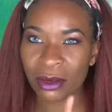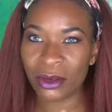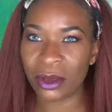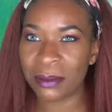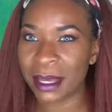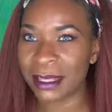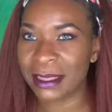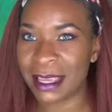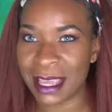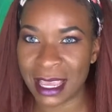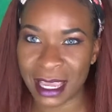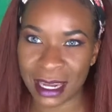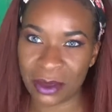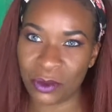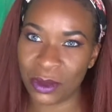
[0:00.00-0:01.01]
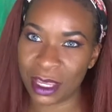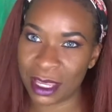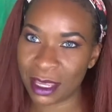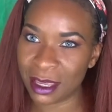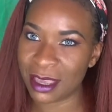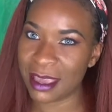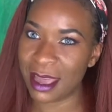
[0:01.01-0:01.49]
know about the Annie wig,
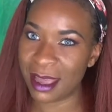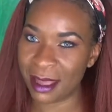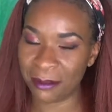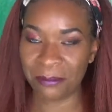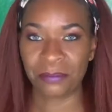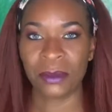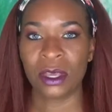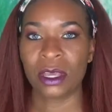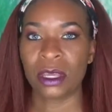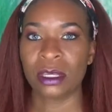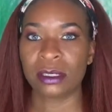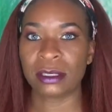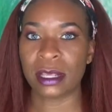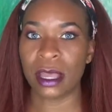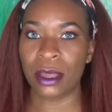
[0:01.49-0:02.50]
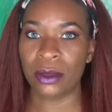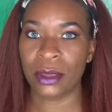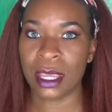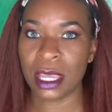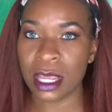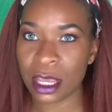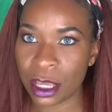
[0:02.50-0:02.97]
yeah. So
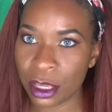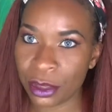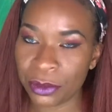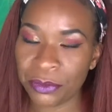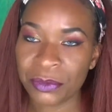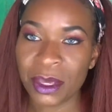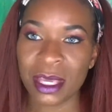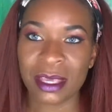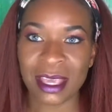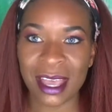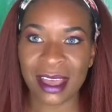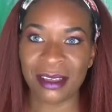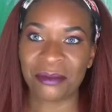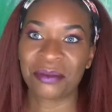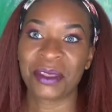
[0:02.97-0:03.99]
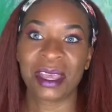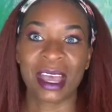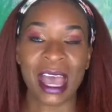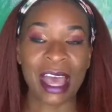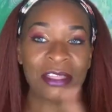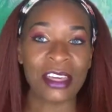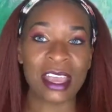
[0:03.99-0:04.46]
anywho, yeah,
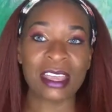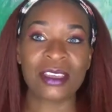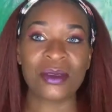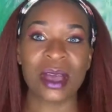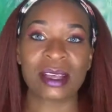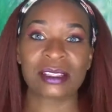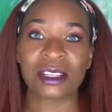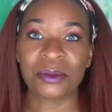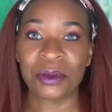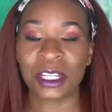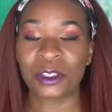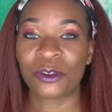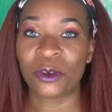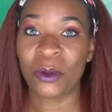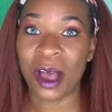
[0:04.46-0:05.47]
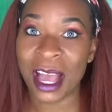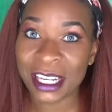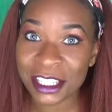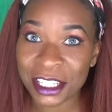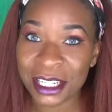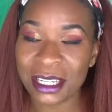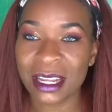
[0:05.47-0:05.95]
I thank you all so much for
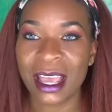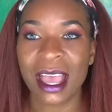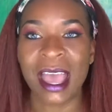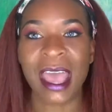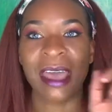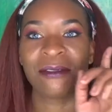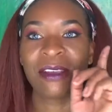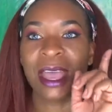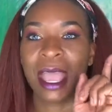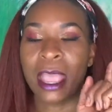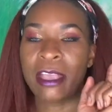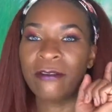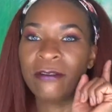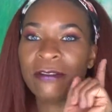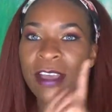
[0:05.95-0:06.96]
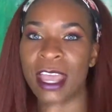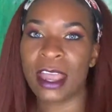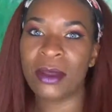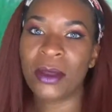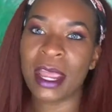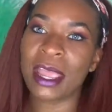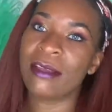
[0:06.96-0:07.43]
watching. Have a
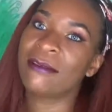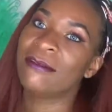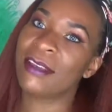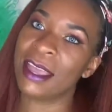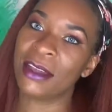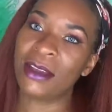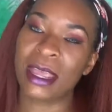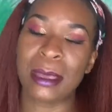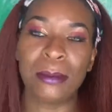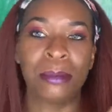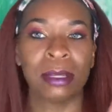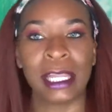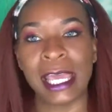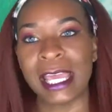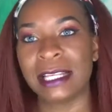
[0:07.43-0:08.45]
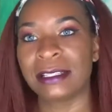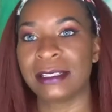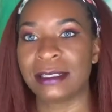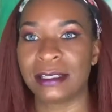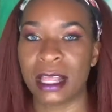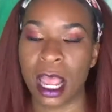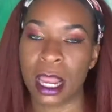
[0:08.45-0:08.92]
very, very
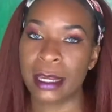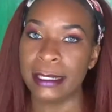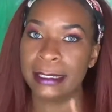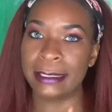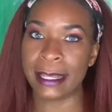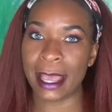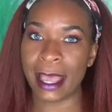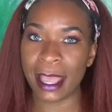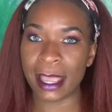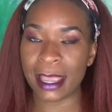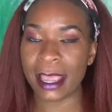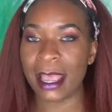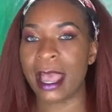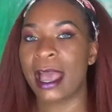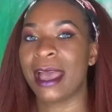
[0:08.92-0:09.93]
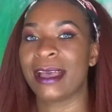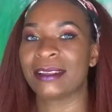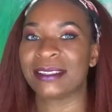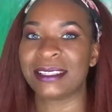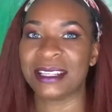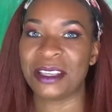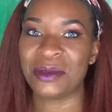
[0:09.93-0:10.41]
blessed day. I'll
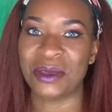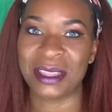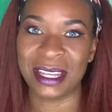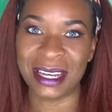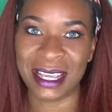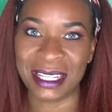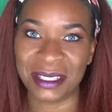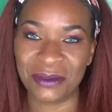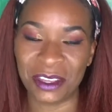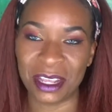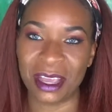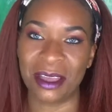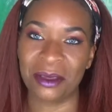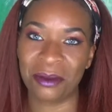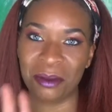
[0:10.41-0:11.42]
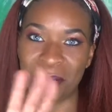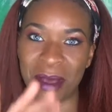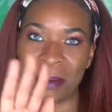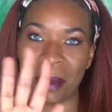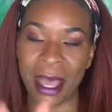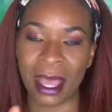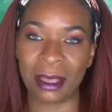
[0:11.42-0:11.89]
see you in the next video.
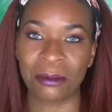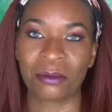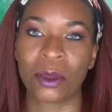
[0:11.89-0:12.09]
Bye-bye.